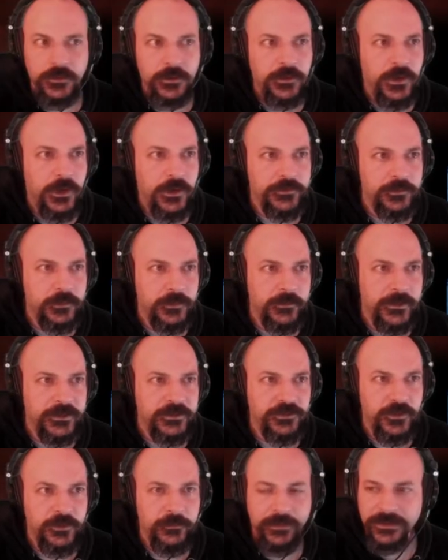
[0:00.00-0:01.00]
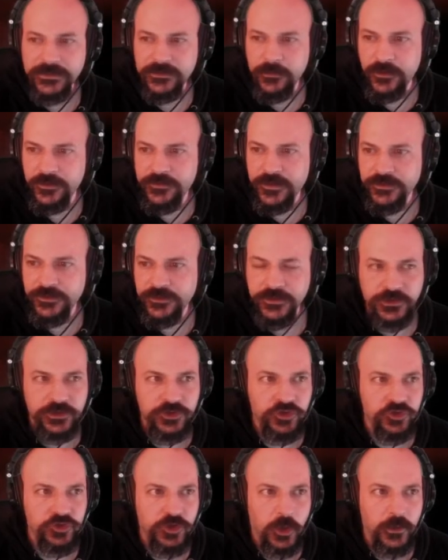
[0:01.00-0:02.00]
I just want to make sure that battle mode is actually
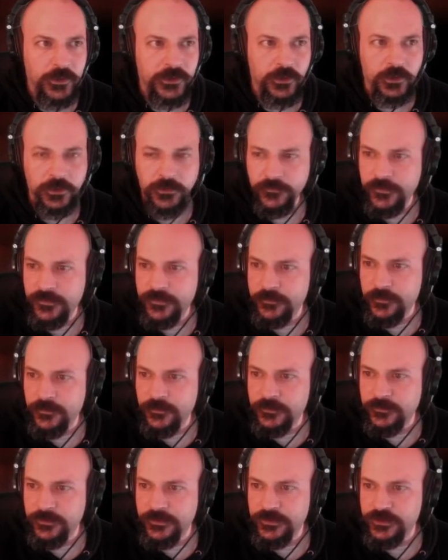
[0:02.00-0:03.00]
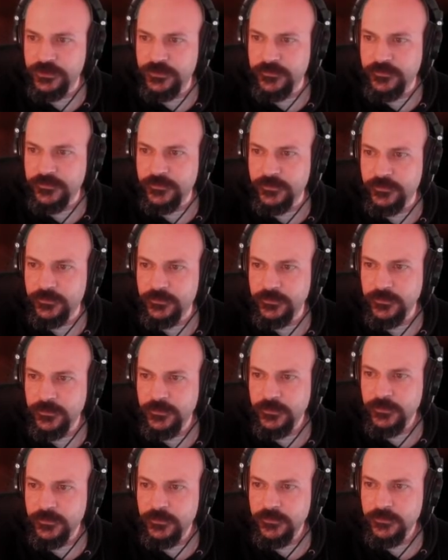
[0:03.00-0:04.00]
controlling all of these creatures. So
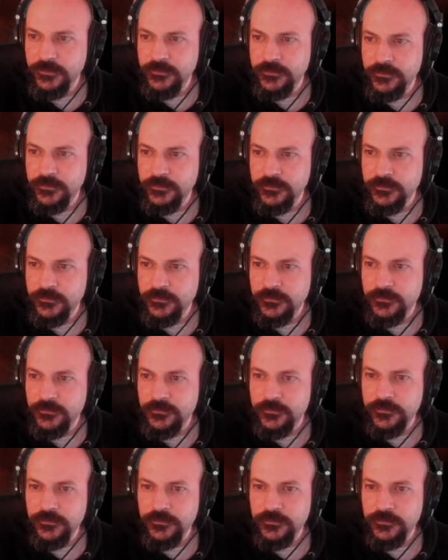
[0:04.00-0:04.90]
just